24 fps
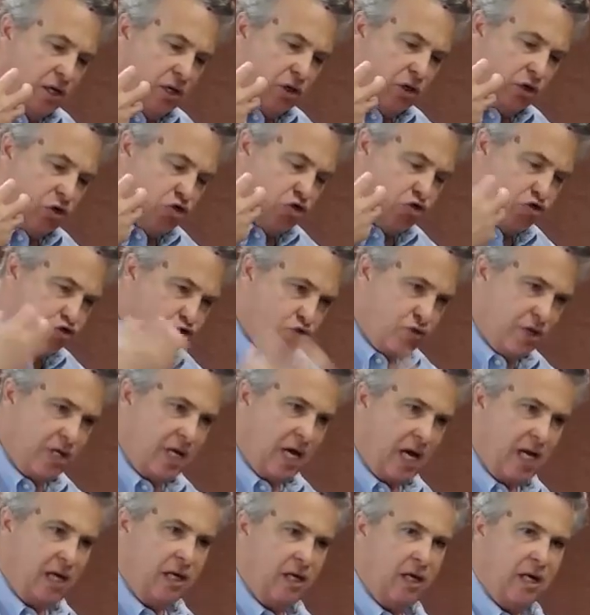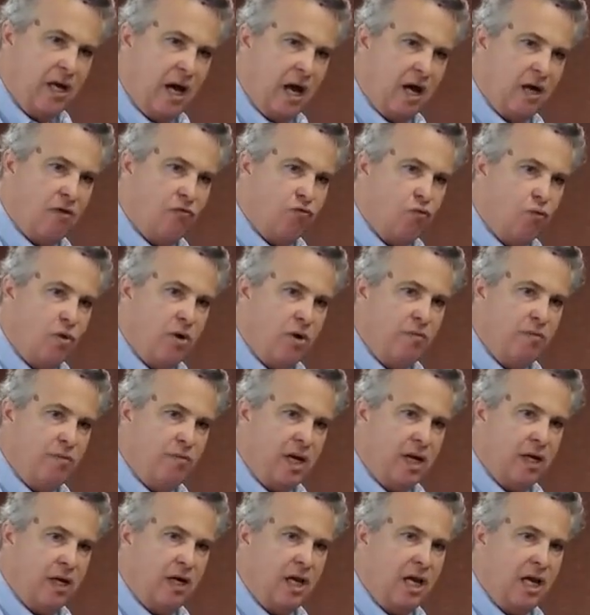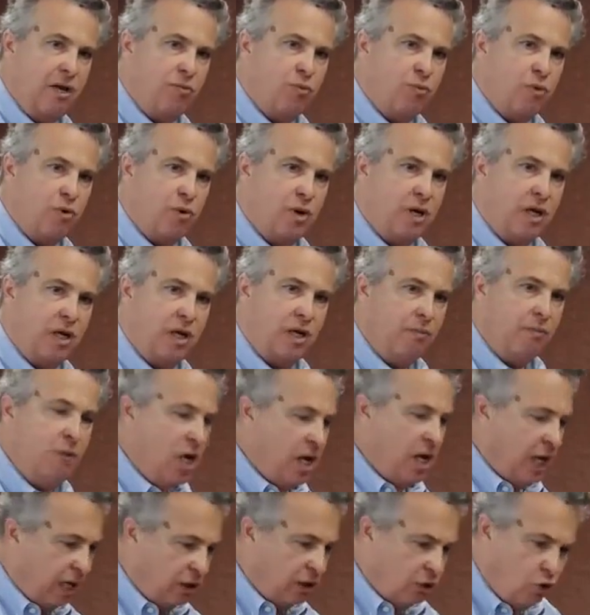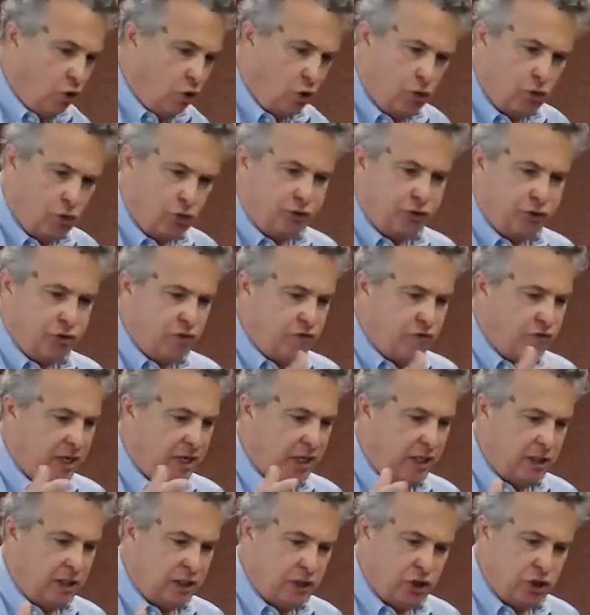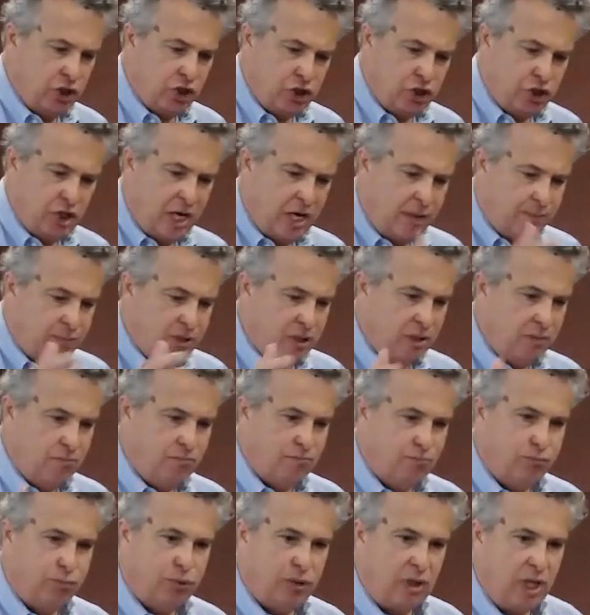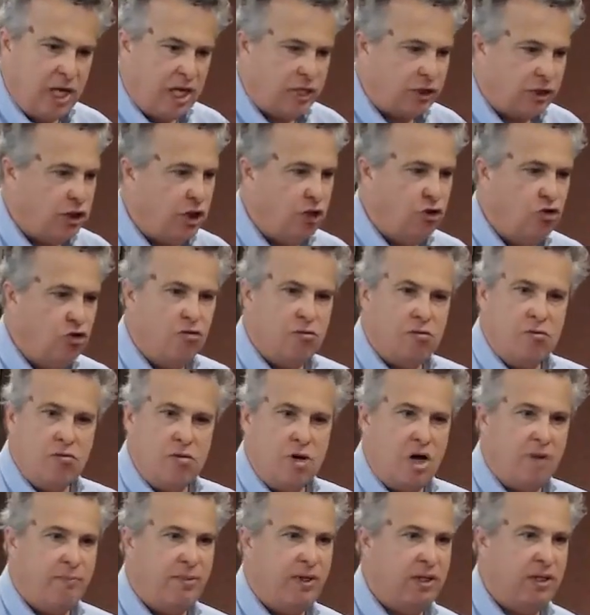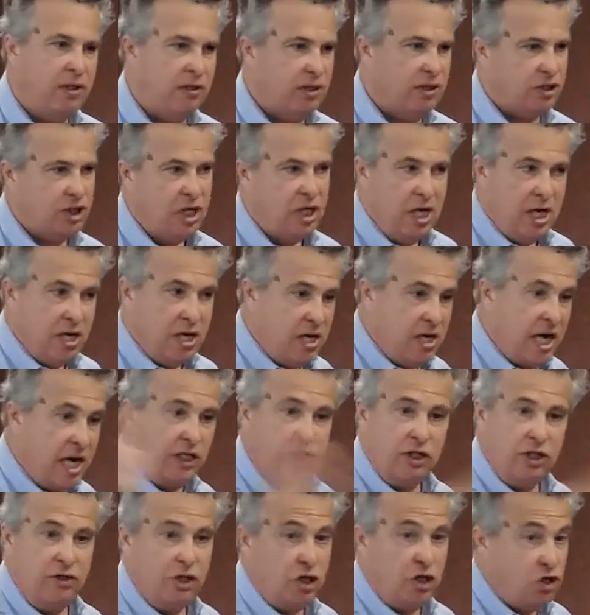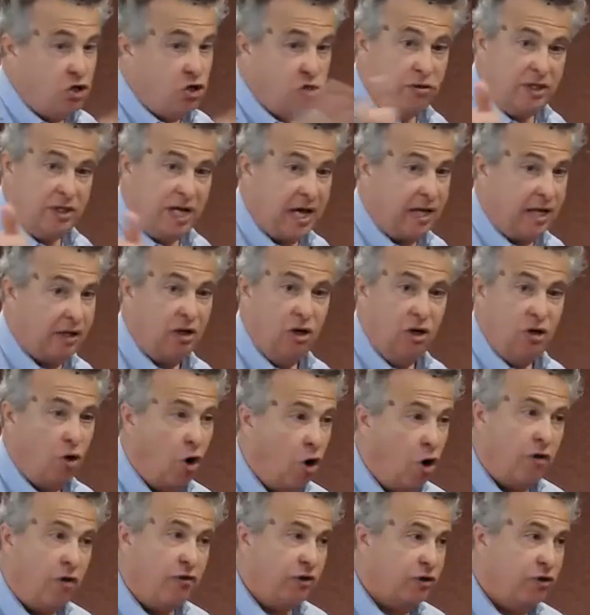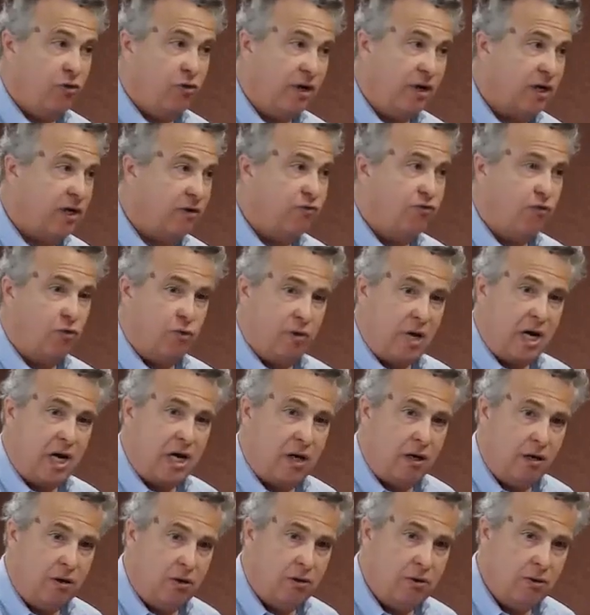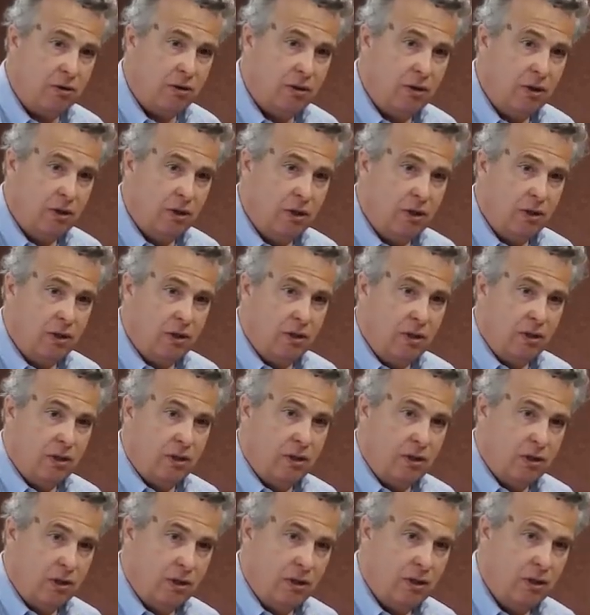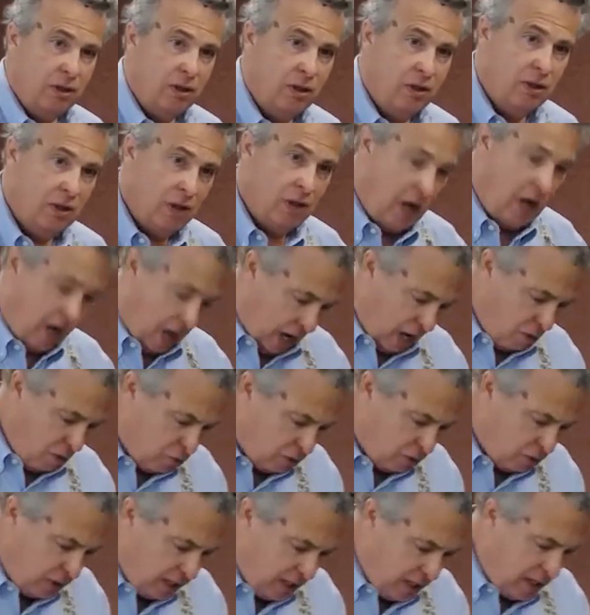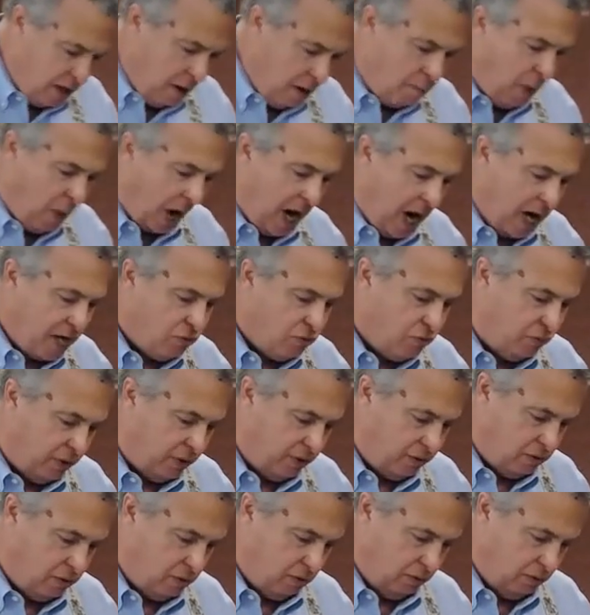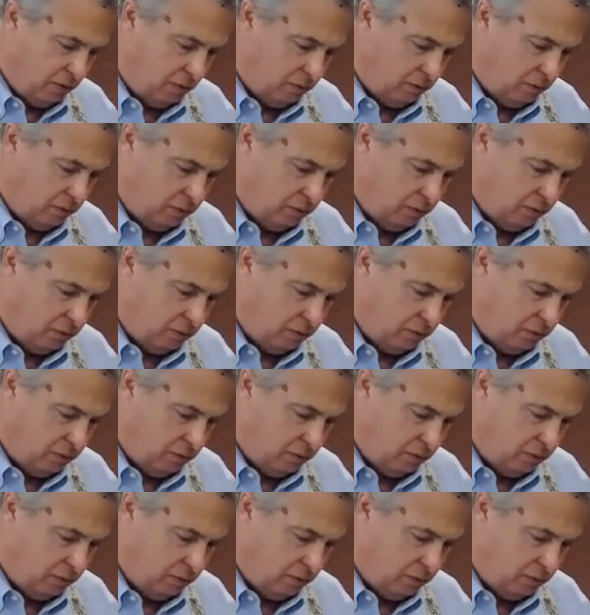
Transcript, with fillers: created out of one man, Abraham, and cultivated and shaped and blessed and grew up into this nation that you take all the credit for now, I will again abide with you.